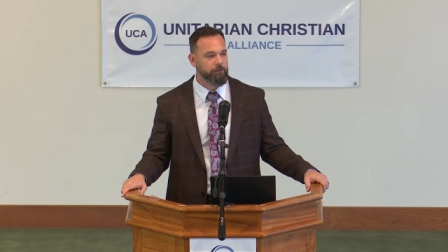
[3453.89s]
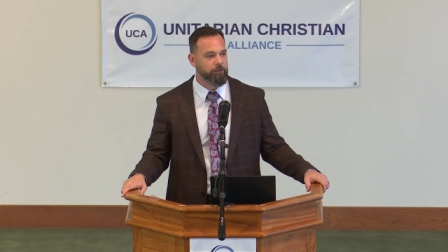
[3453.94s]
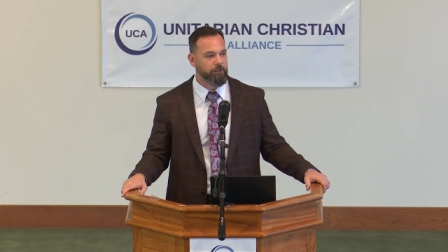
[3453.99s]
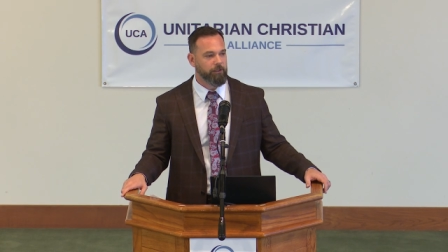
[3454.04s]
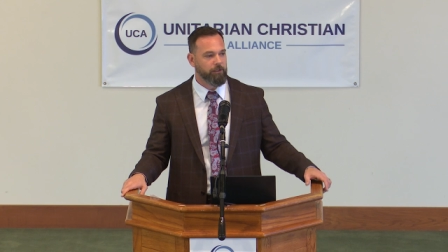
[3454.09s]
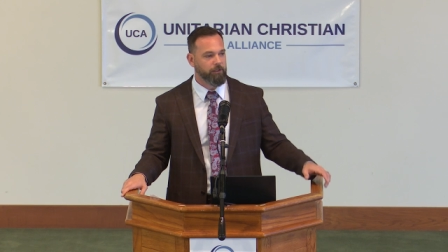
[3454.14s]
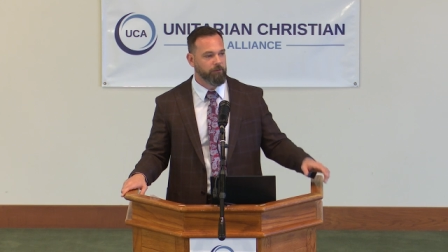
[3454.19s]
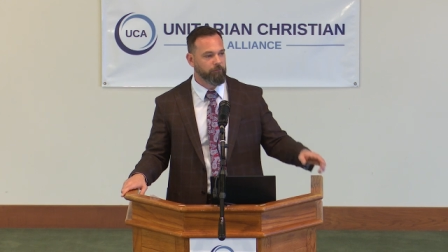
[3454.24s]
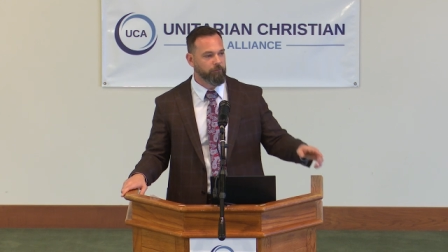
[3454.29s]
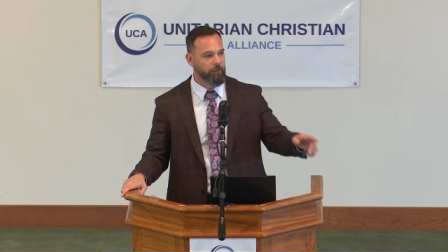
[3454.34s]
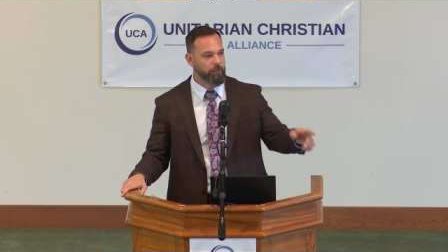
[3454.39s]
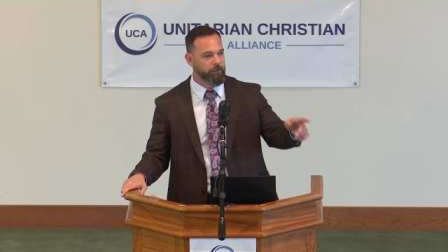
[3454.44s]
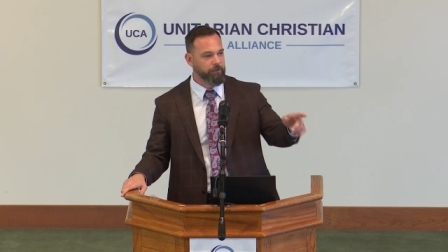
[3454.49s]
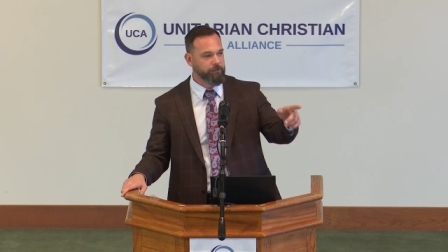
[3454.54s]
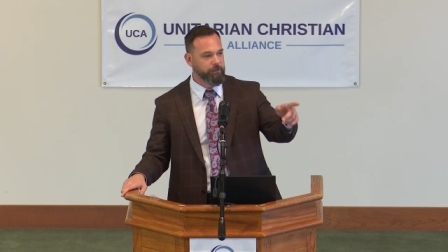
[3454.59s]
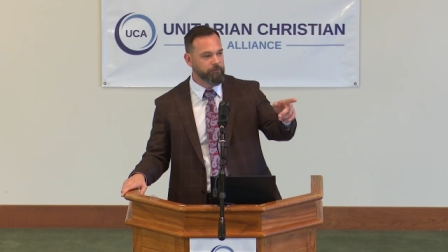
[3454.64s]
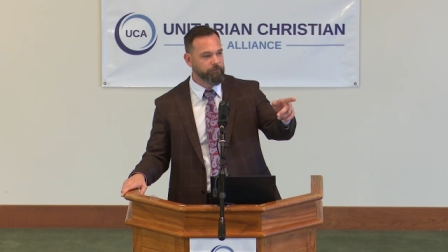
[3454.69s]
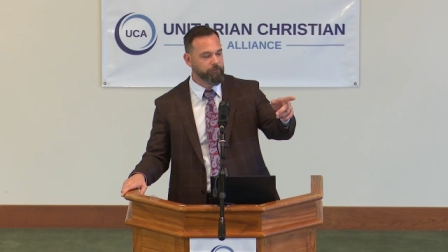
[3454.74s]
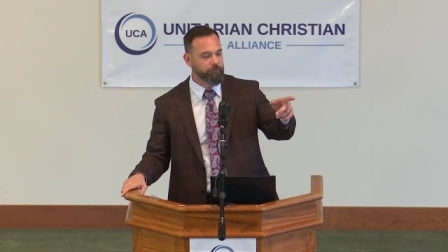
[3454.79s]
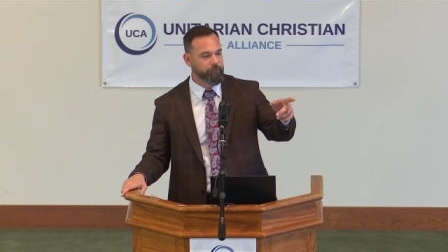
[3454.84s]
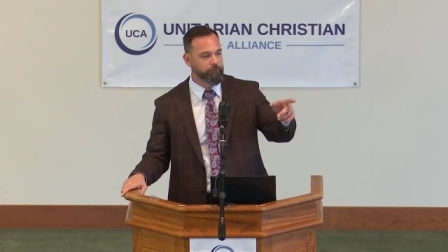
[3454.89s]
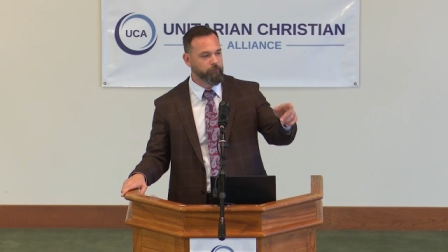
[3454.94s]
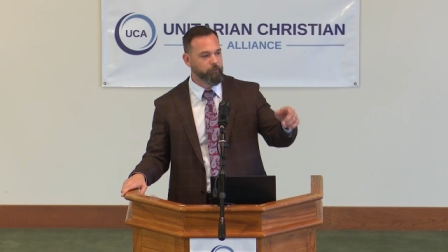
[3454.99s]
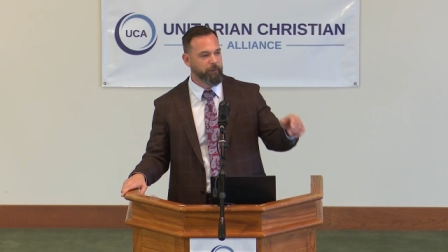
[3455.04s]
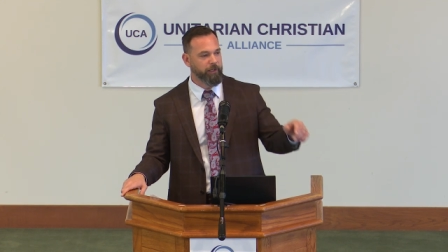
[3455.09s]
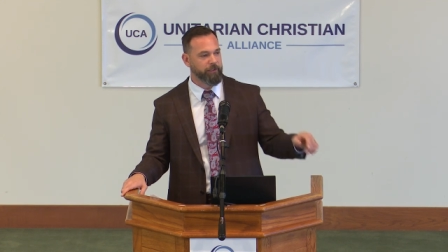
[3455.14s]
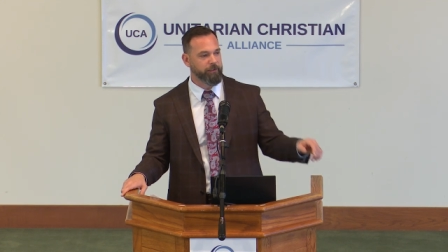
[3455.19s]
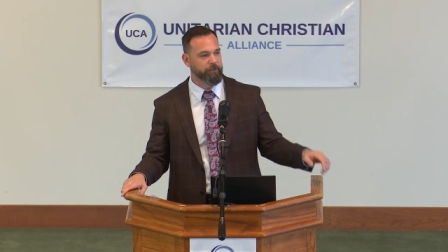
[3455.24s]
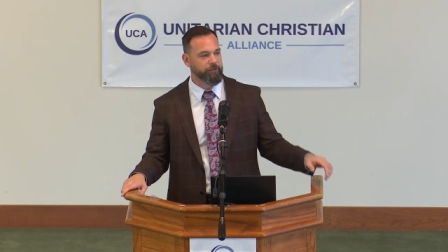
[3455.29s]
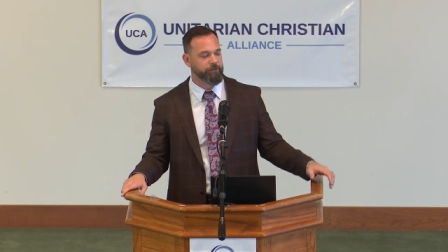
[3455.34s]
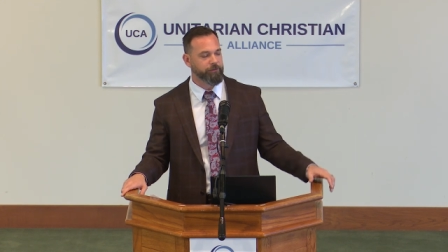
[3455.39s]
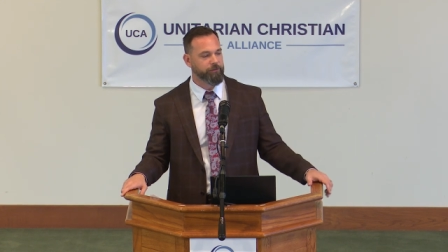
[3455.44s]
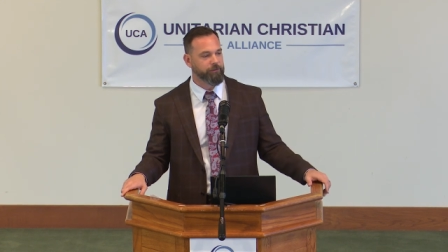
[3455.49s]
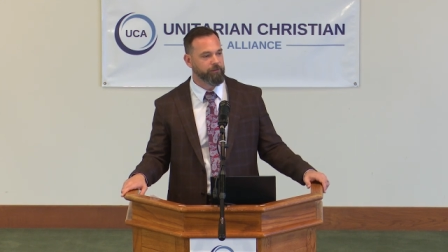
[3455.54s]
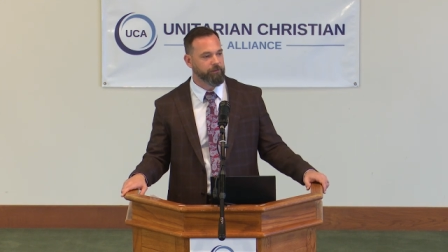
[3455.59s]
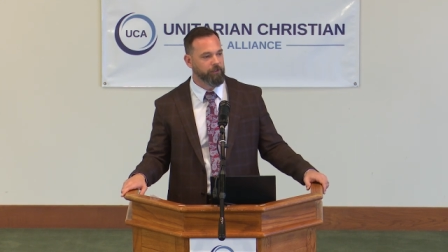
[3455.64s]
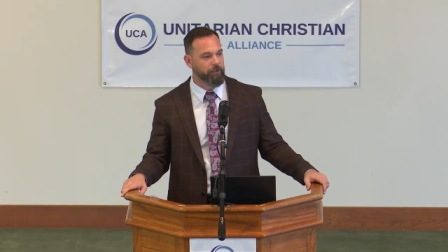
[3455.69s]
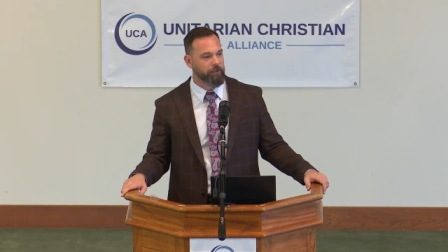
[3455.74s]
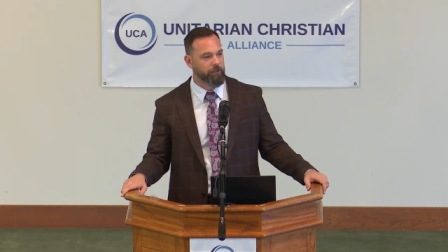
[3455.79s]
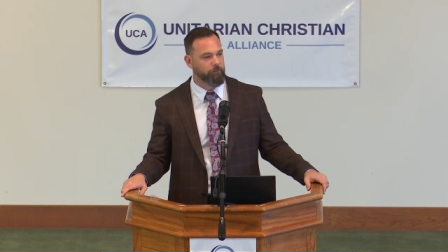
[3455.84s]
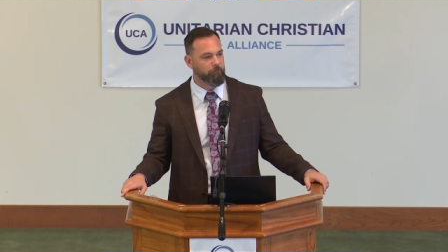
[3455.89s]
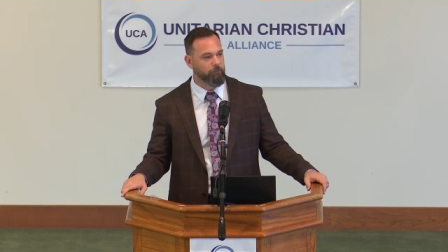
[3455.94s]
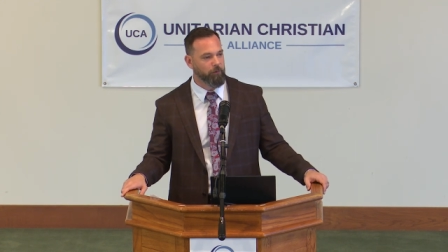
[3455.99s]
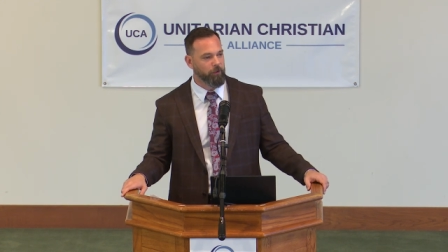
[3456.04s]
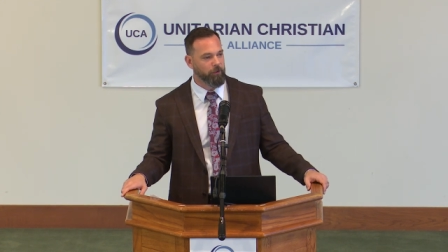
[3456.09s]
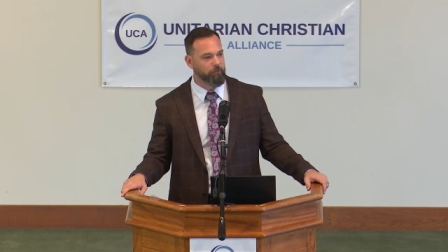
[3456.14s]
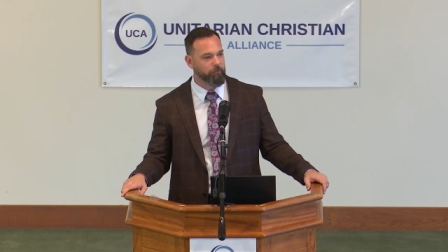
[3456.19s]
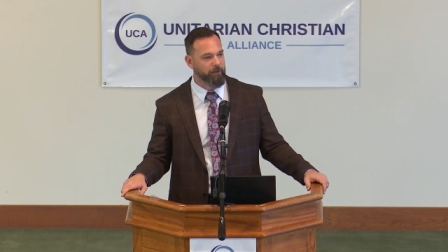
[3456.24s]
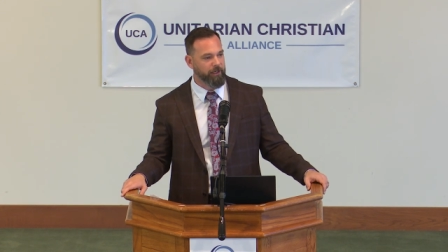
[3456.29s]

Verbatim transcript: uh a relative of Rebecca's, uh, Mark